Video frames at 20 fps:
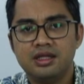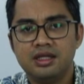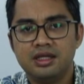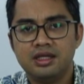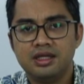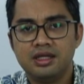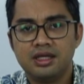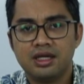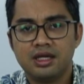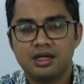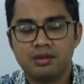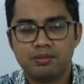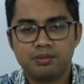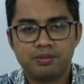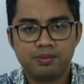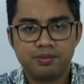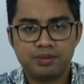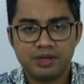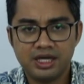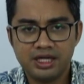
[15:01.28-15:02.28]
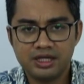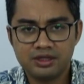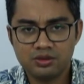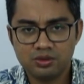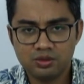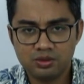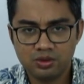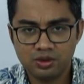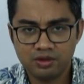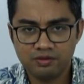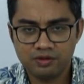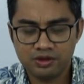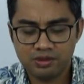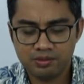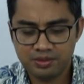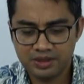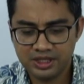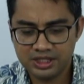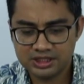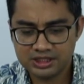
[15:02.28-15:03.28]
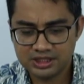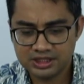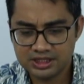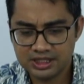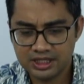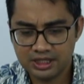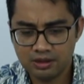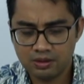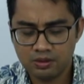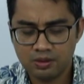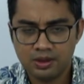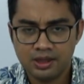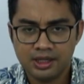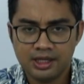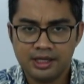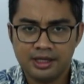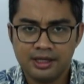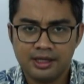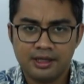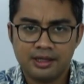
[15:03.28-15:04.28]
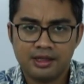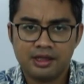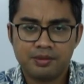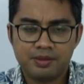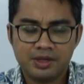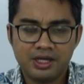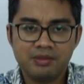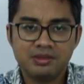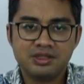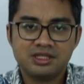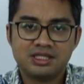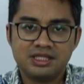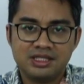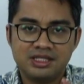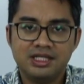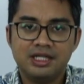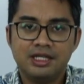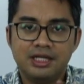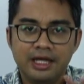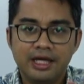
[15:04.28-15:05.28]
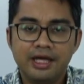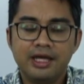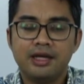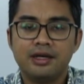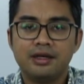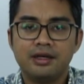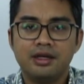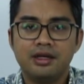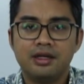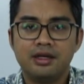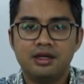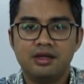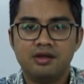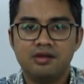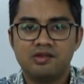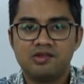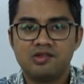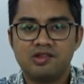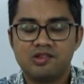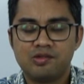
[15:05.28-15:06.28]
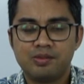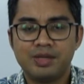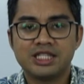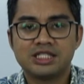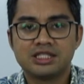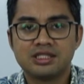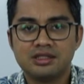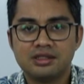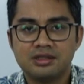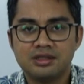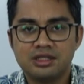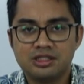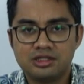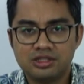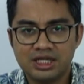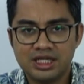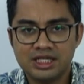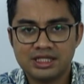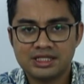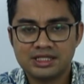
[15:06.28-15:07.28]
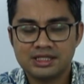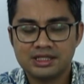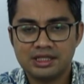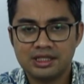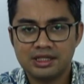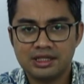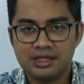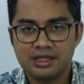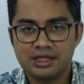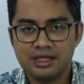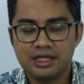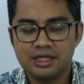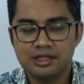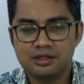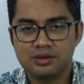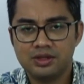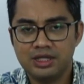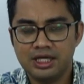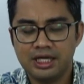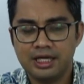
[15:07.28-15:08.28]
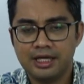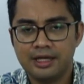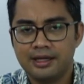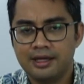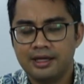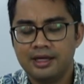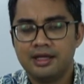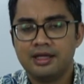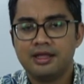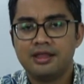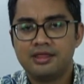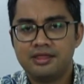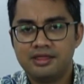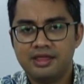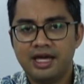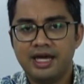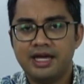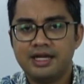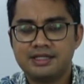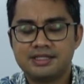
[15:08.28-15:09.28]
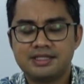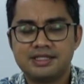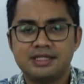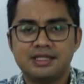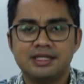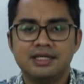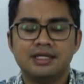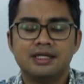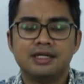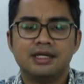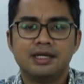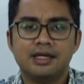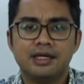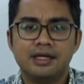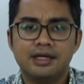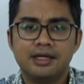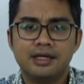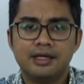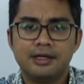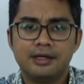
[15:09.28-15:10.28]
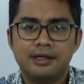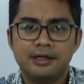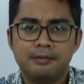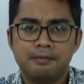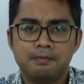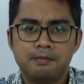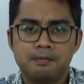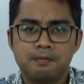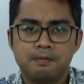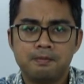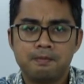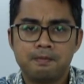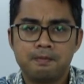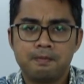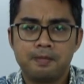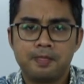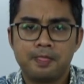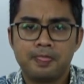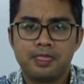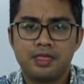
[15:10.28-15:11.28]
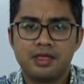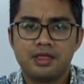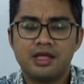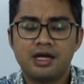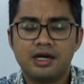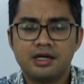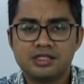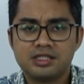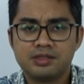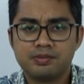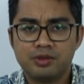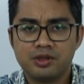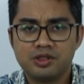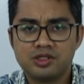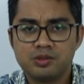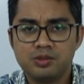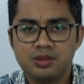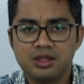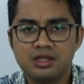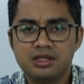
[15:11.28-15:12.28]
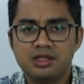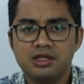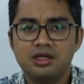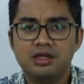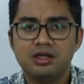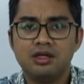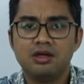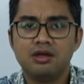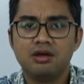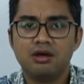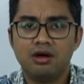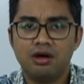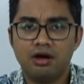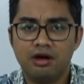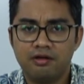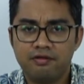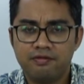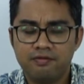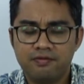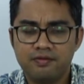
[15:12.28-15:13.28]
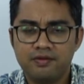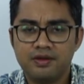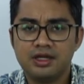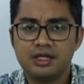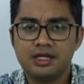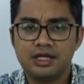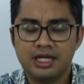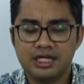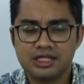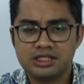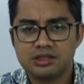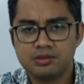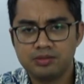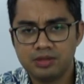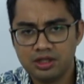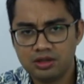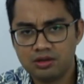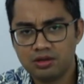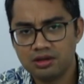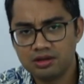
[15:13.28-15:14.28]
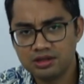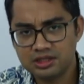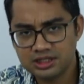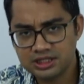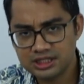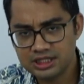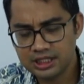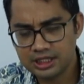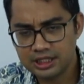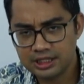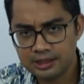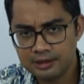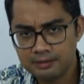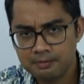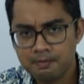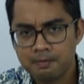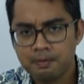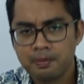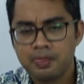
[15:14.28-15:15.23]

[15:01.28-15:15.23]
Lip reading: the prior to going for the break just now, the Prime Minister did hint in his special address earlier today that there is a possibility of an election being called this year